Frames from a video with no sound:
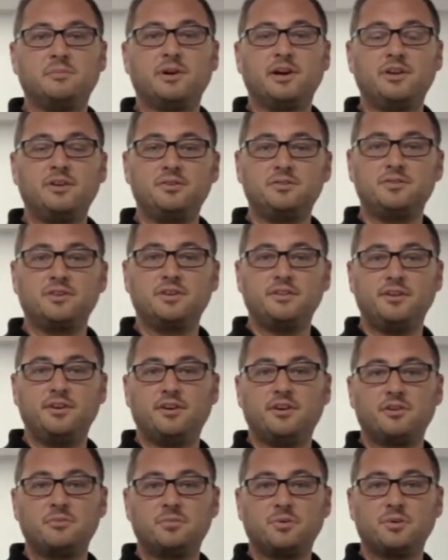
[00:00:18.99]
by using the
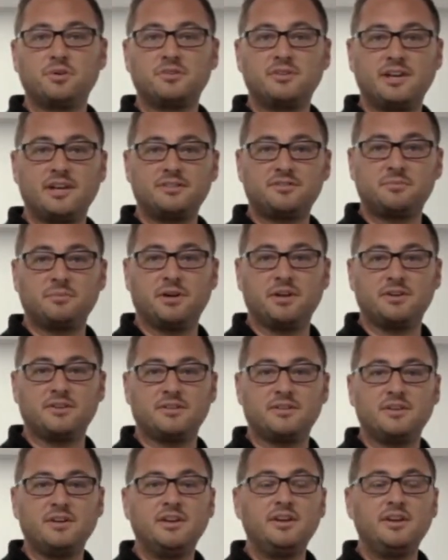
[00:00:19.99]
onboard test button.